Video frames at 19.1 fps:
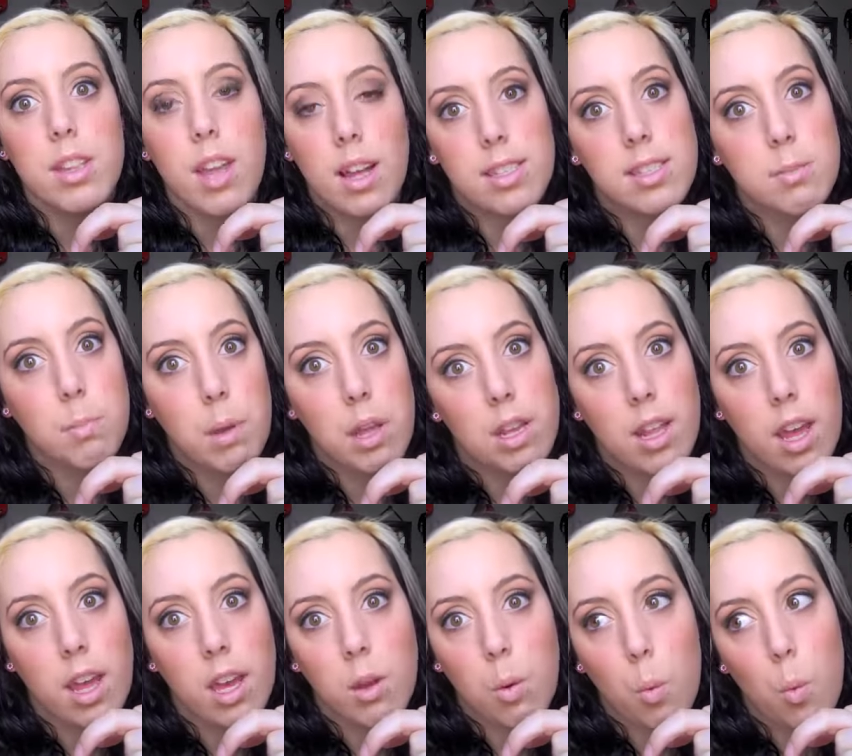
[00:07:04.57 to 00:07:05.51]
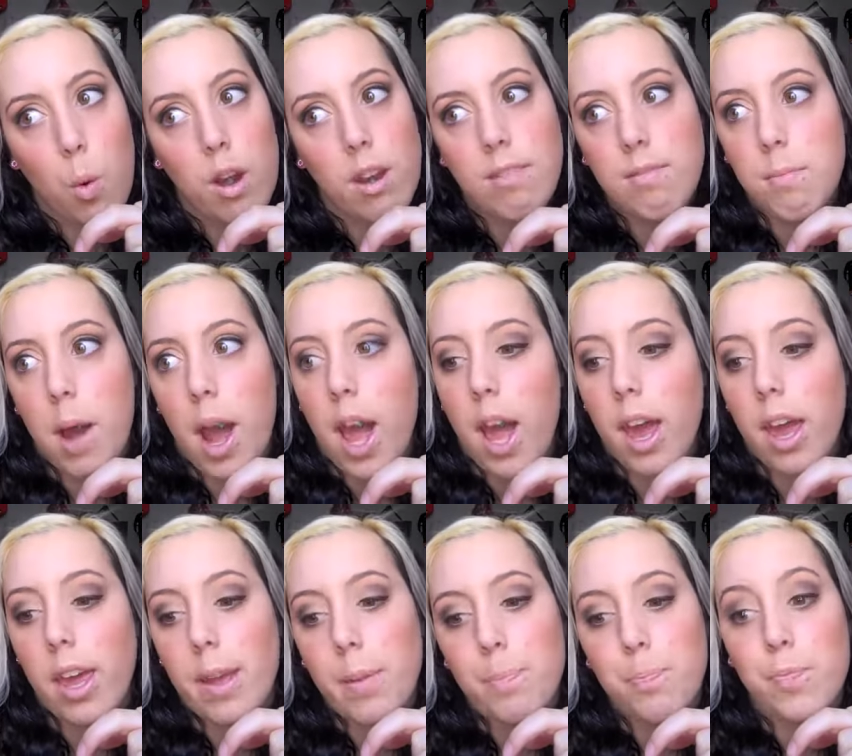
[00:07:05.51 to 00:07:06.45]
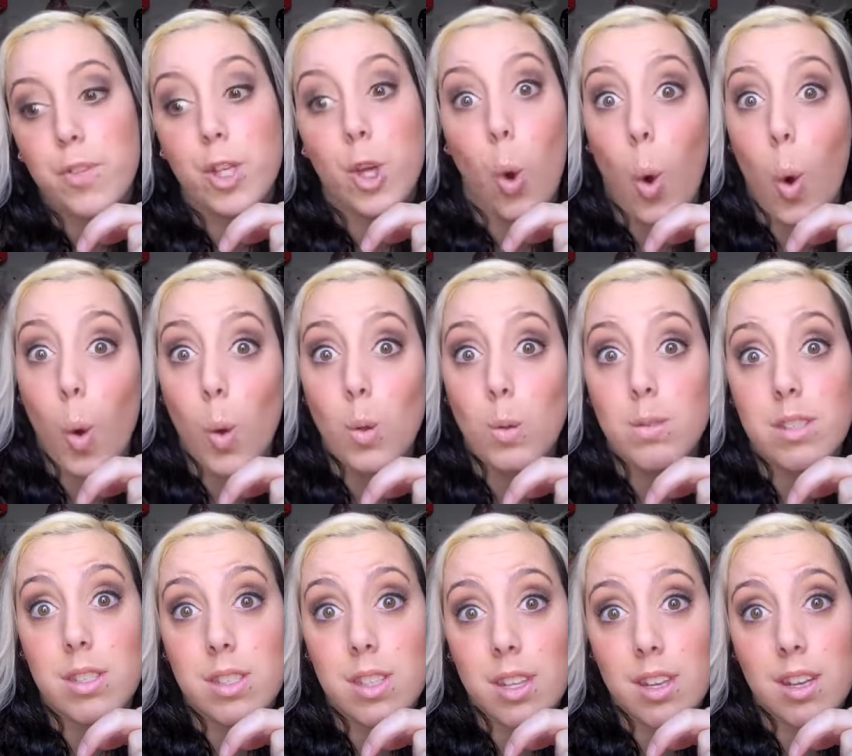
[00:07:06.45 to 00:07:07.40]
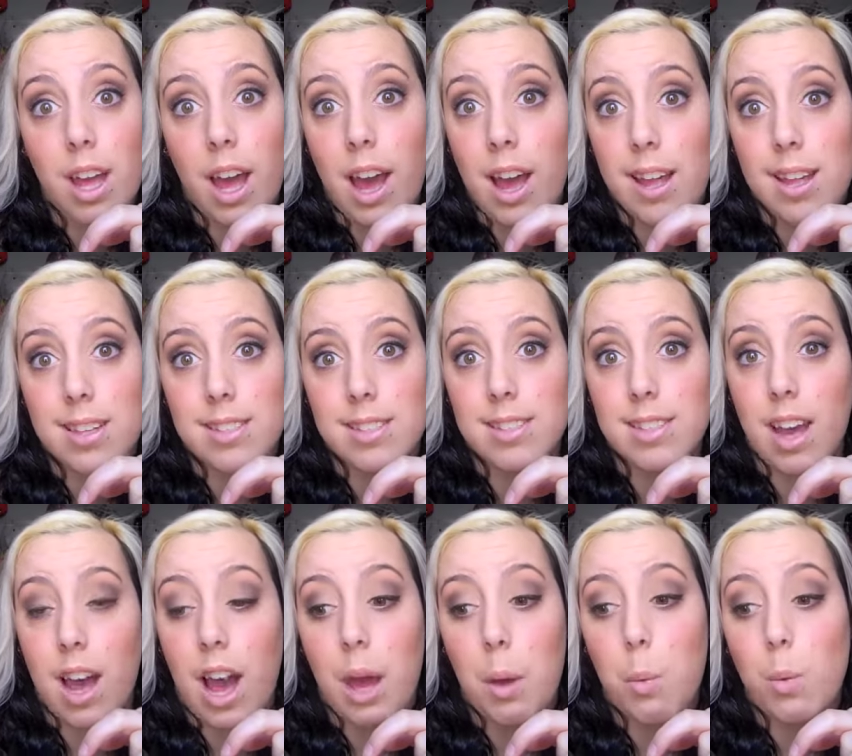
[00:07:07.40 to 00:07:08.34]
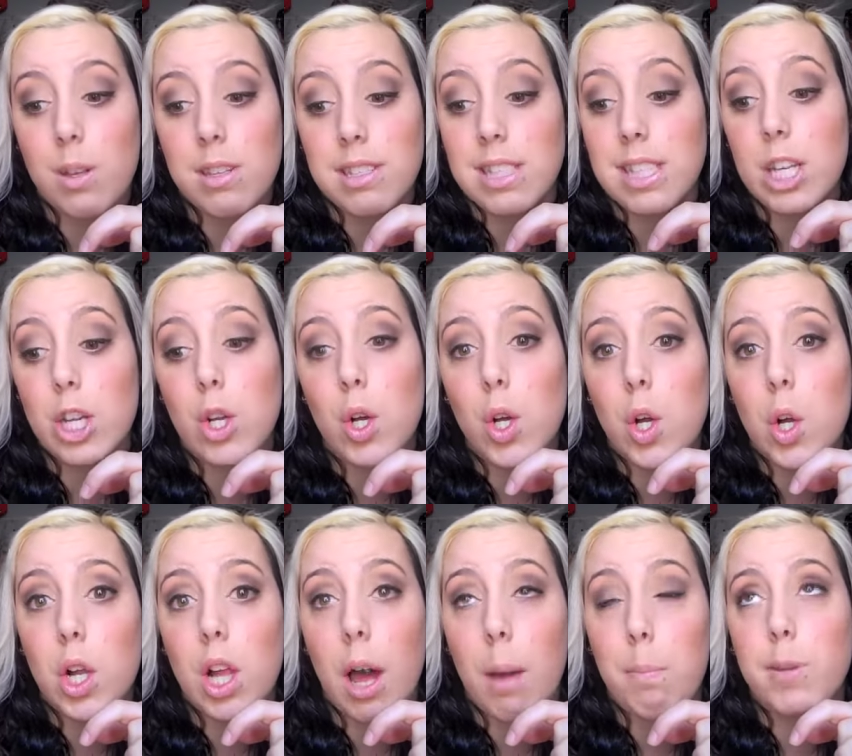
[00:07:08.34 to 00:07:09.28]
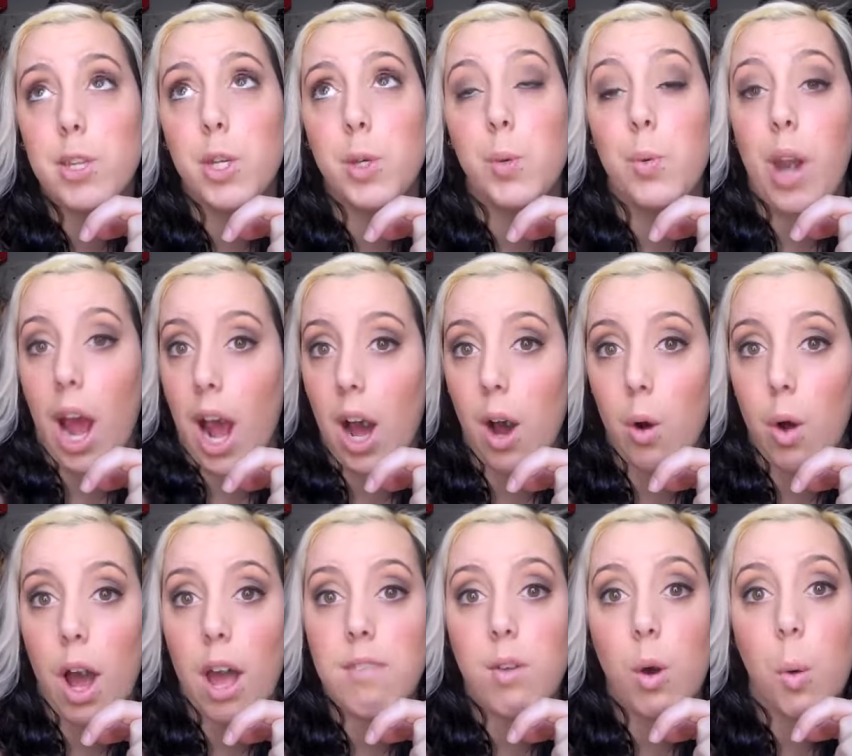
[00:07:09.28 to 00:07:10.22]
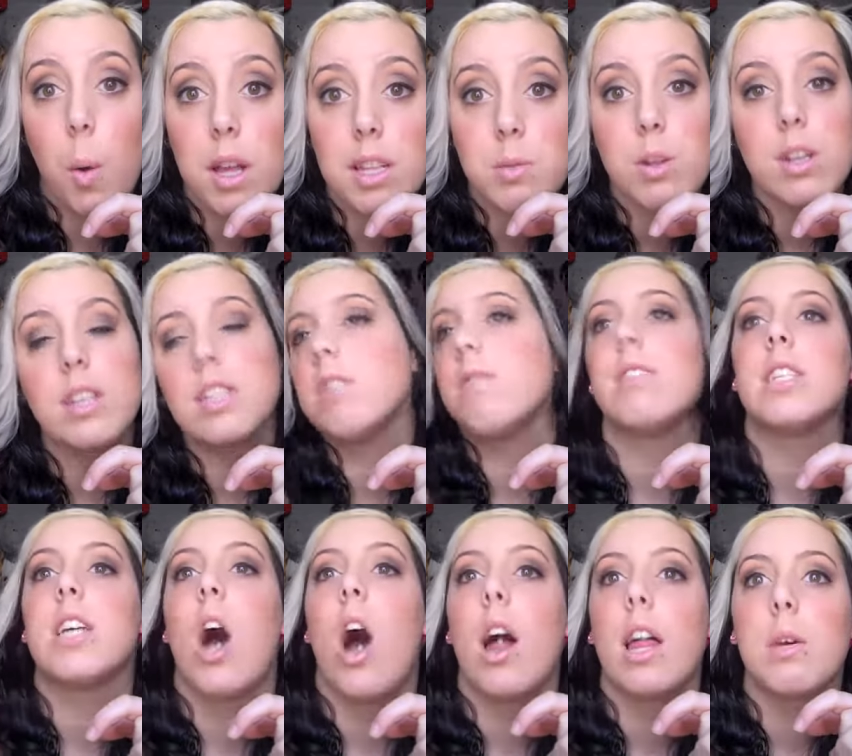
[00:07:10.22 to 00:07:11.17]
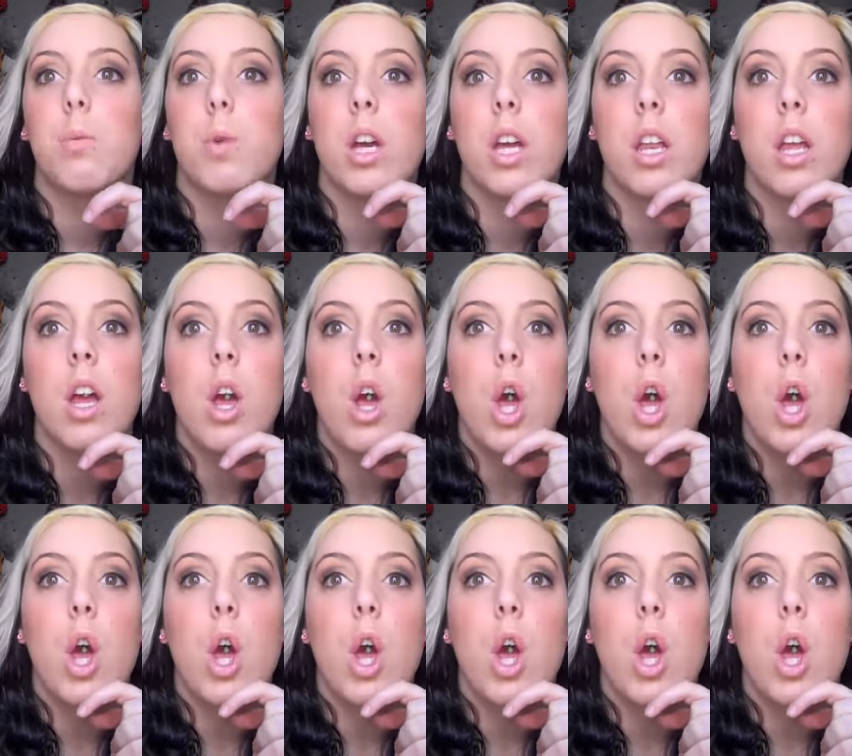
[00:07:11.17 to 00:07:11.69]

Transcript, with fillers: That's been like one of my goals as I was little up to now. I've always wanted to visit Hollywood.